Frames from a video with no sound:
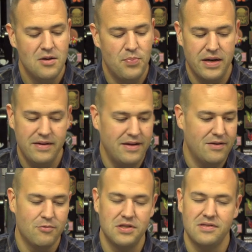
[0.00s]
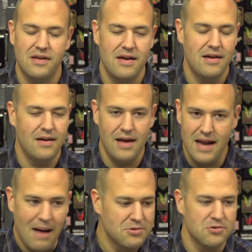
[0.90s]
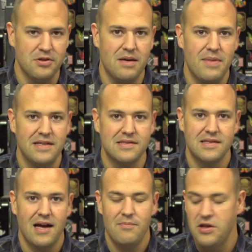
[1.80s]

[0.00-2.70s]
But it was an absolutely amazing time.